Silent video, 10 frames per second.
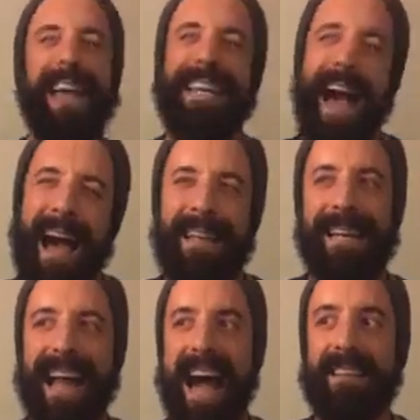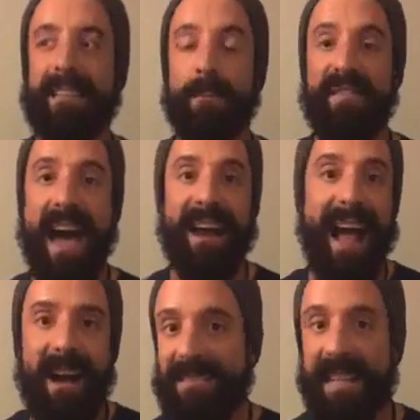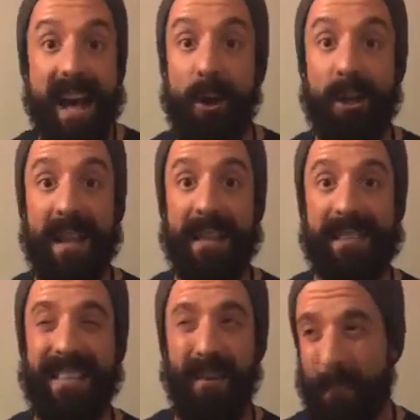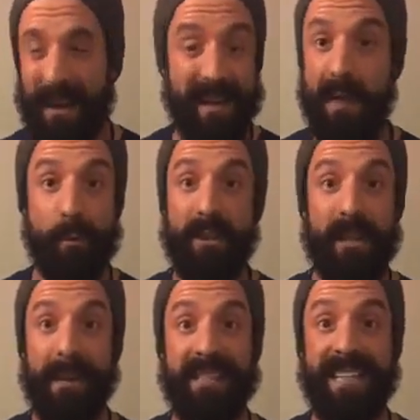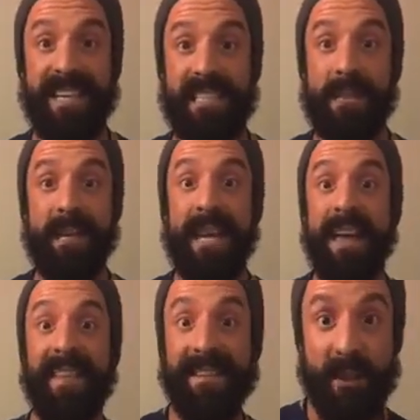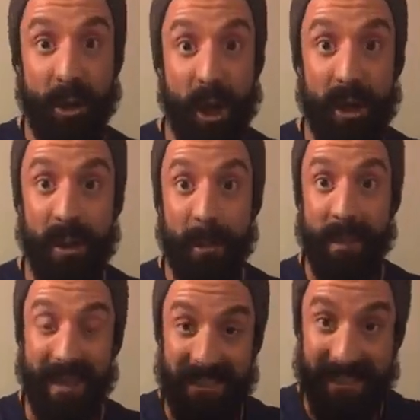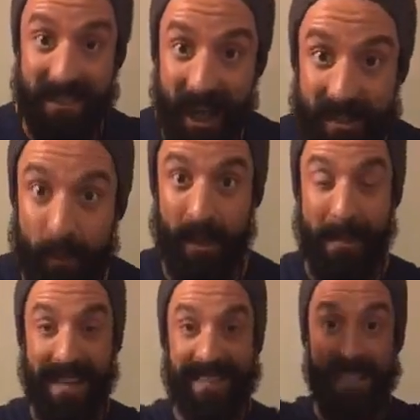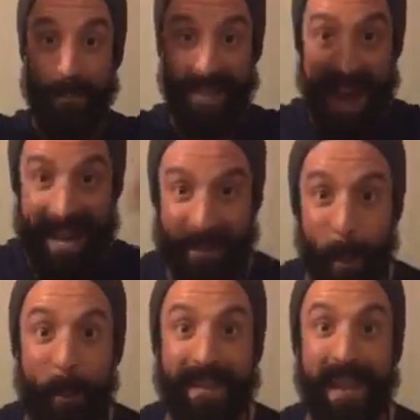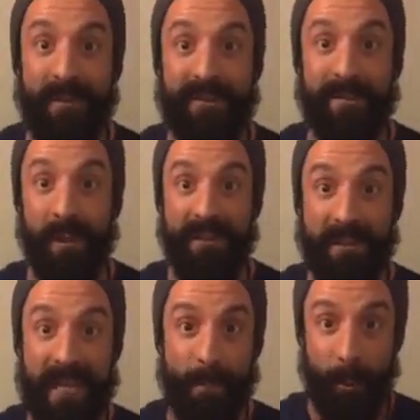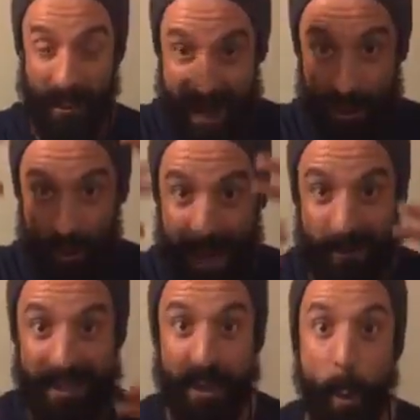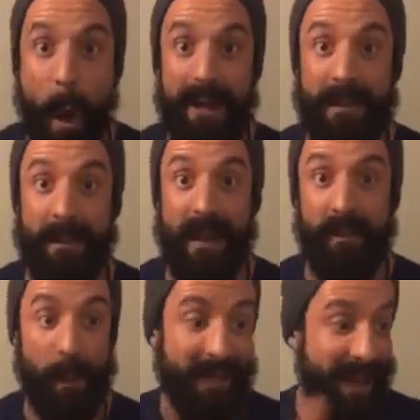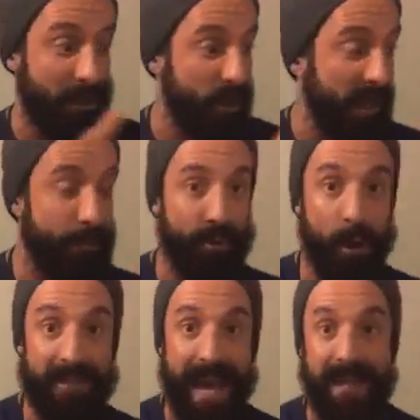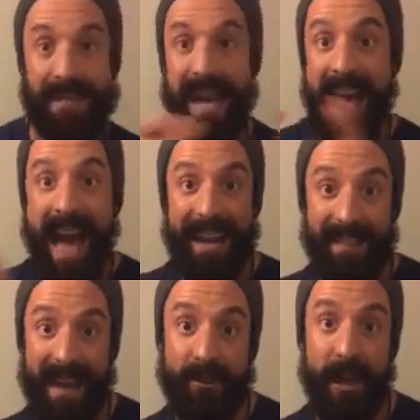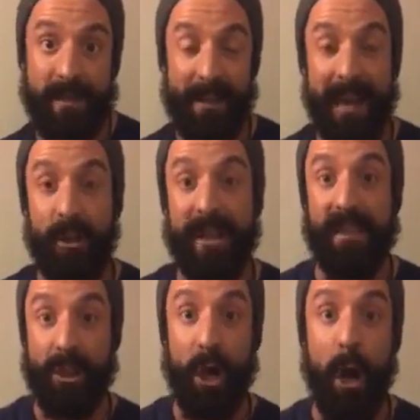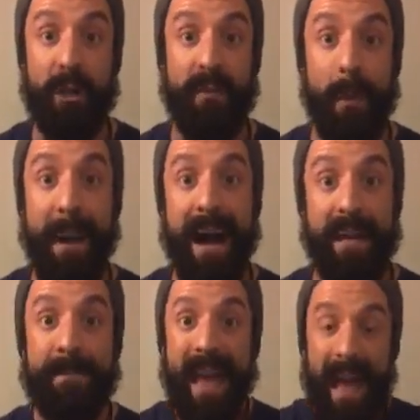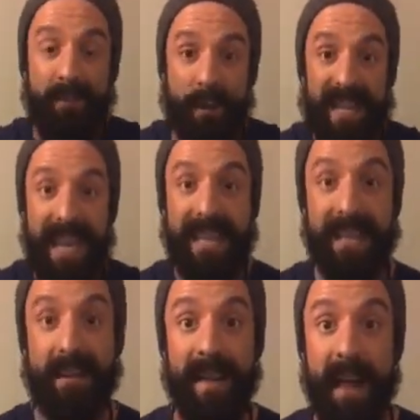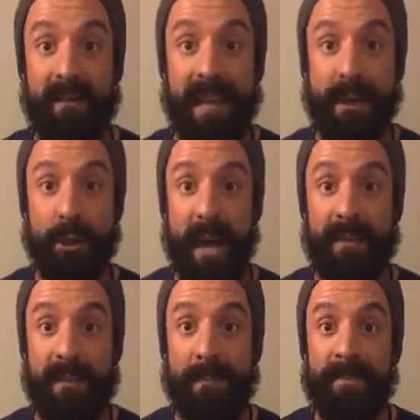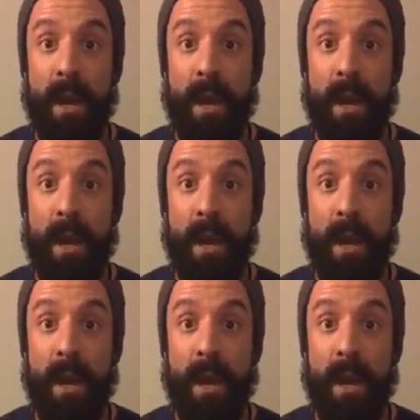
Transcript: I kind of got some of that acid alkaline stuff, but it never really made sense to me, that's good, because it doesn't really make sense. We got to go one level deeper. We got to go down to the quantum level, and we got to look at protons and electrons. We got to look at the charge of our body. And if we're taking in a lot of electrons,